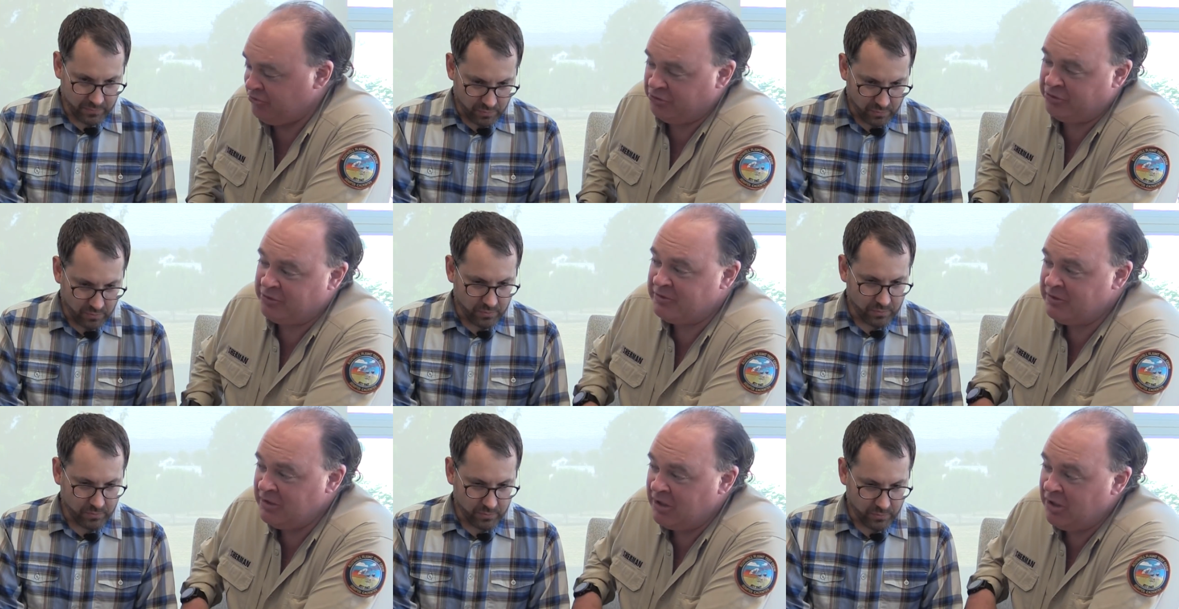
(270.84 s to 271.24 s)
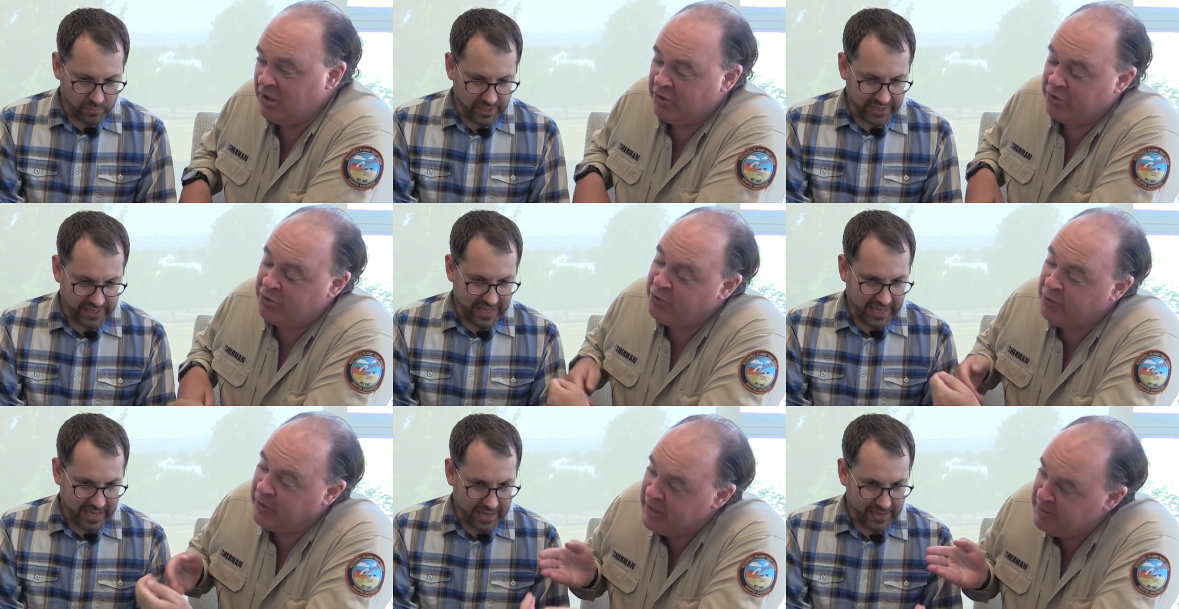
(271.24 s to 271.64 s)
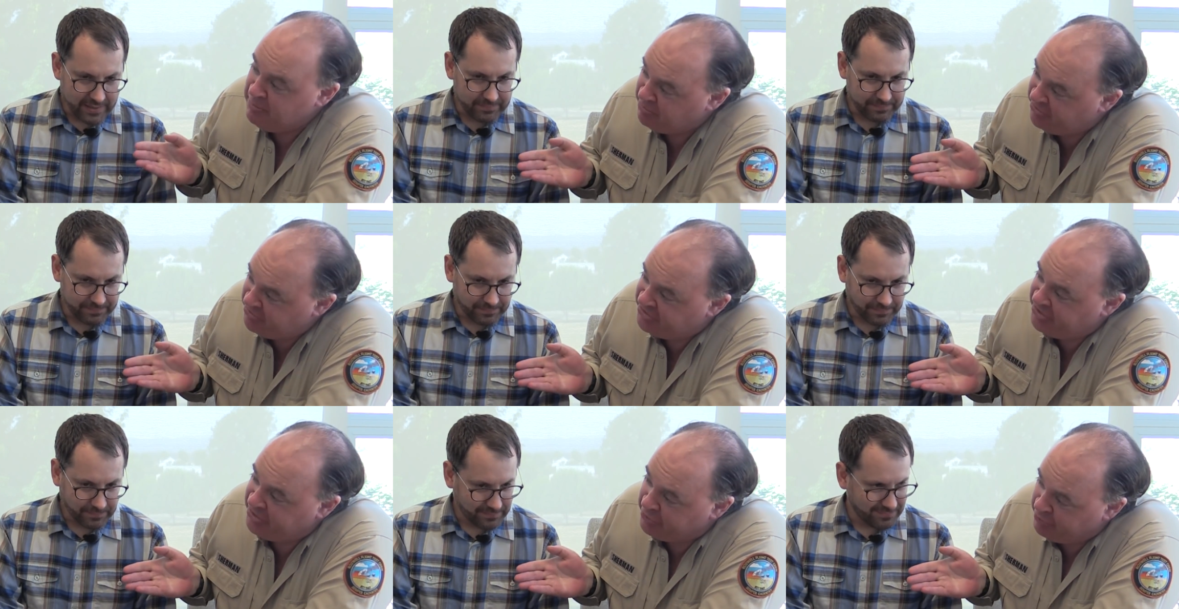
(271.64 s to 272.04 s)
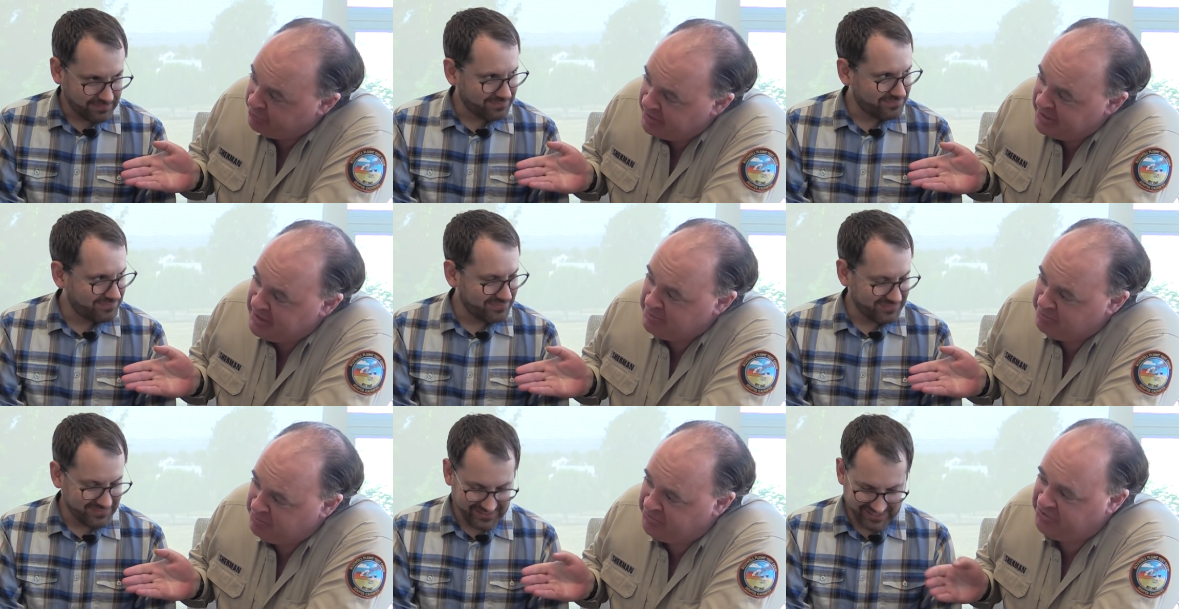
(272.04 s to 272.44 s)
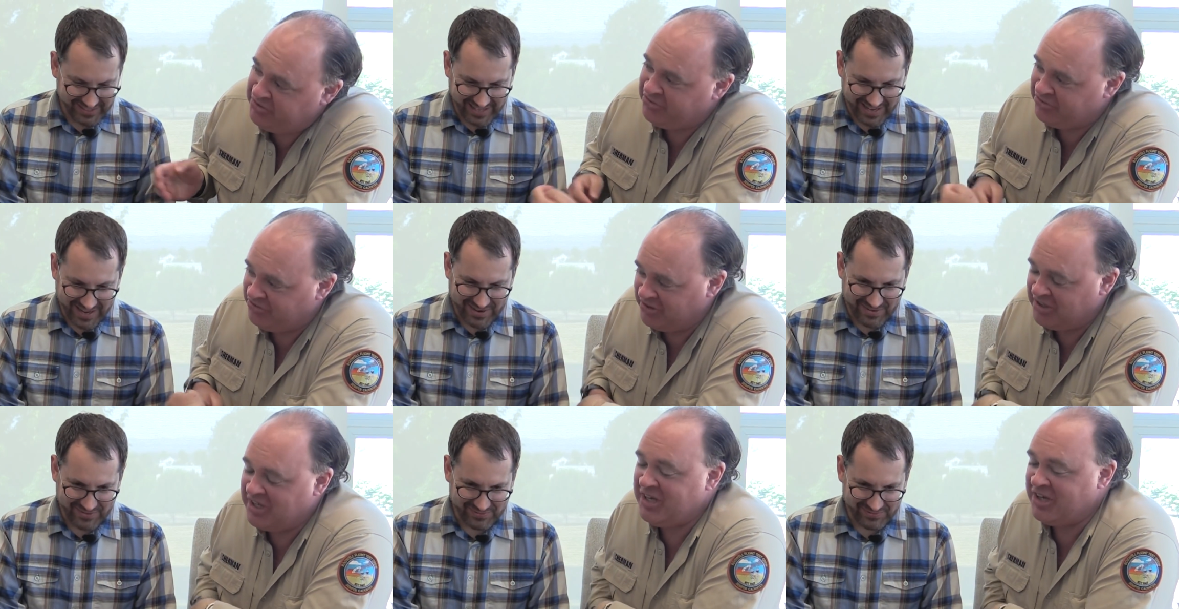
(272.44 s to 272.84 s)
Speaker 1: or grapes to
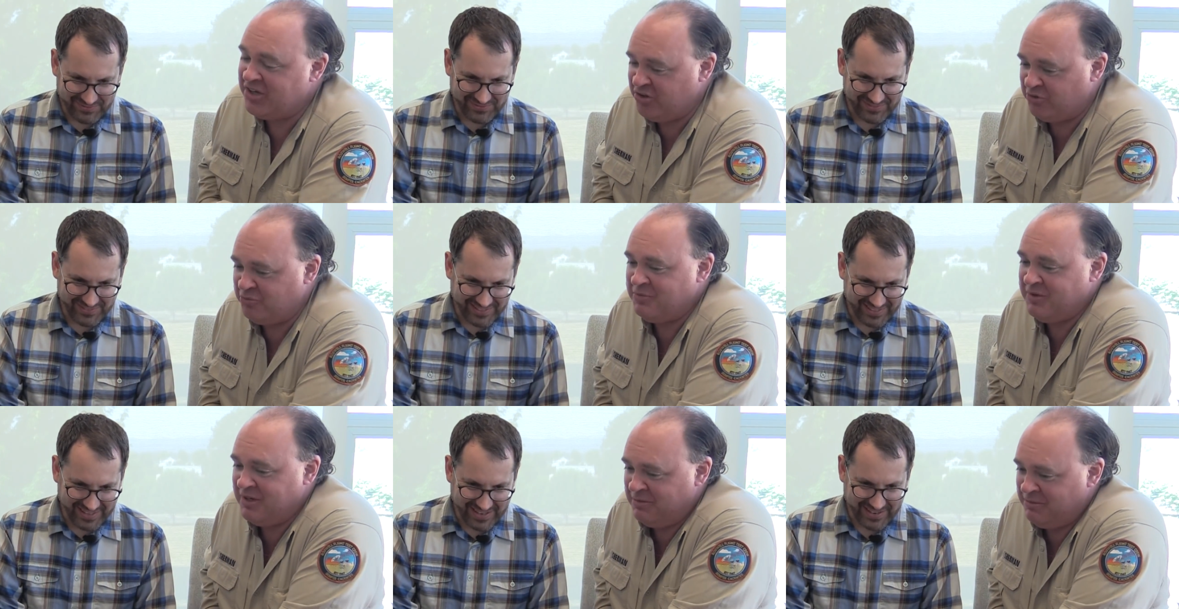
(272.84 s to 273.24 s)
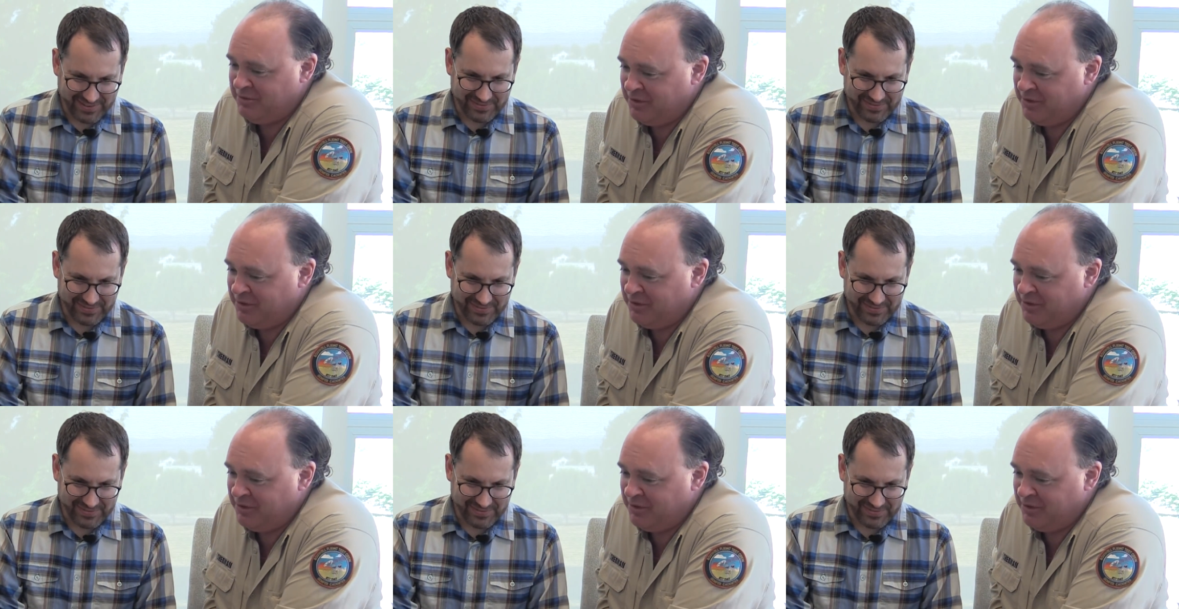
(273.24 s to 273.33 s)
grapes. Yeah, in this